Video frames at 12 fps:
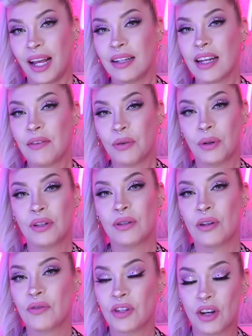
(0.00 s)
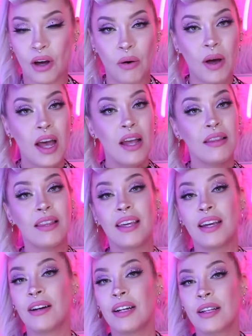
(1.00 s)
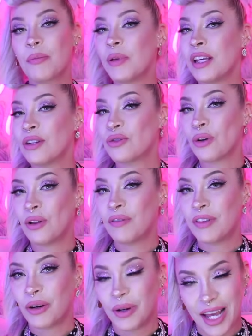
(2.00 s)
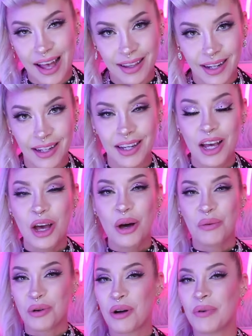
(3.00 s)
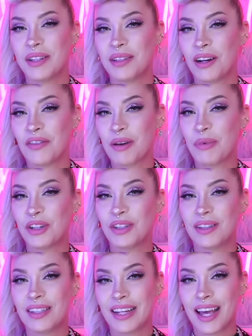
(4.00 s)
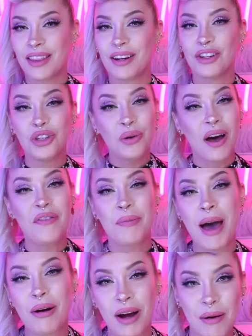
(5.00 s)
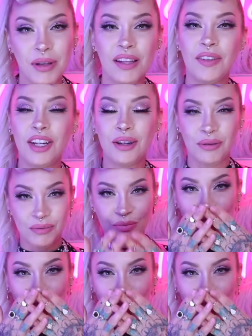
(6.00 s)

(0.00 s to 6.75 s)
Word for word: and everyone deserves to know that they are in complete control of their reality. We're all raising our vibrations together. You have the power. I believe in you.